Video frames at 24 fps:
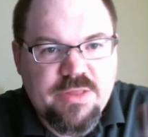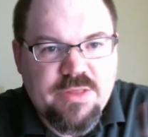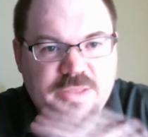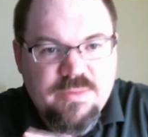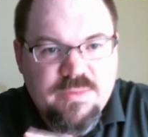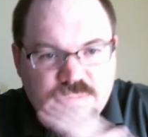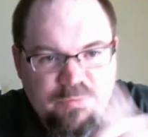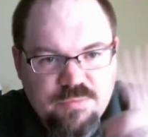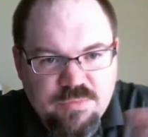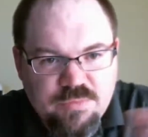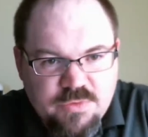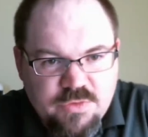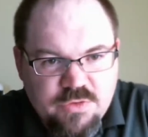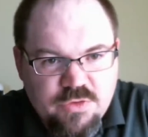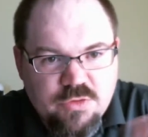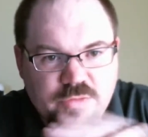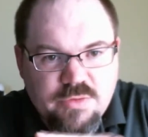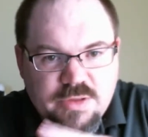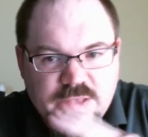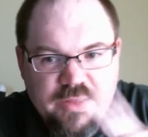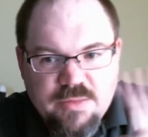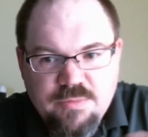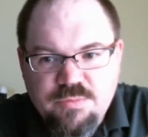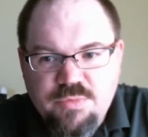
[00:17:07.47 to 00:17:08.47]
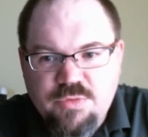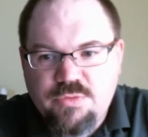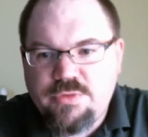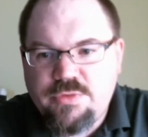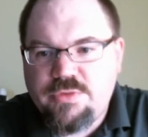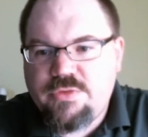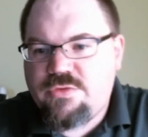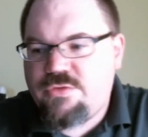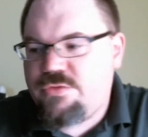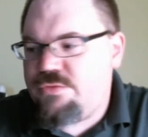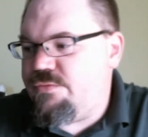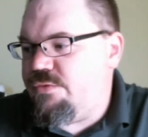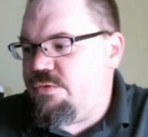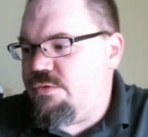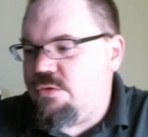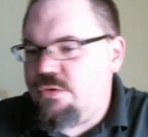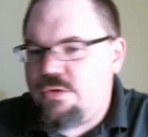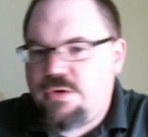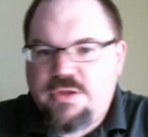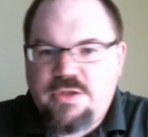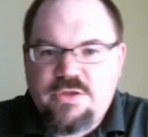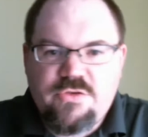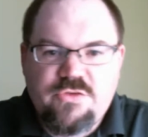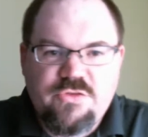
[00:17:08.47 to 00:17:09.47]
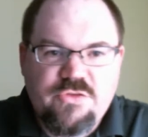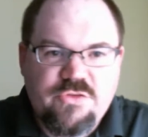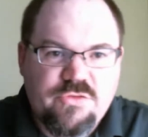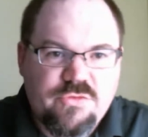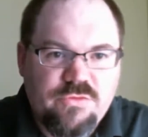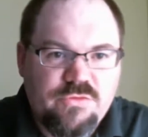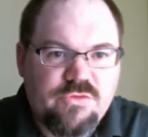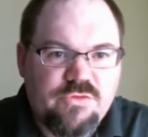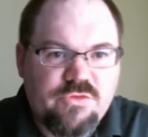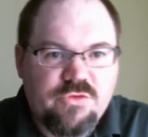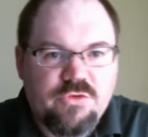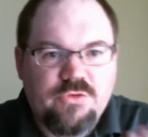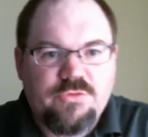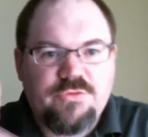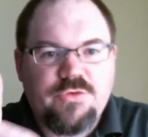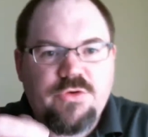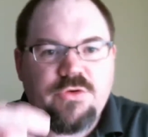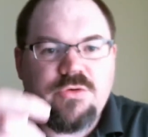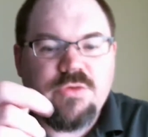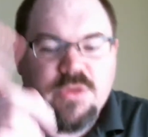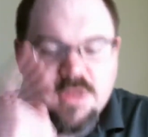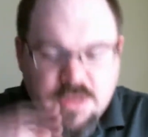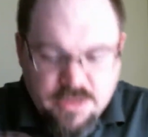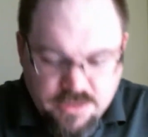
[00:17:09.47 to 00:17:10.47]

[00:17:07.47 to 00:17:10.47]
endpoints for each servo,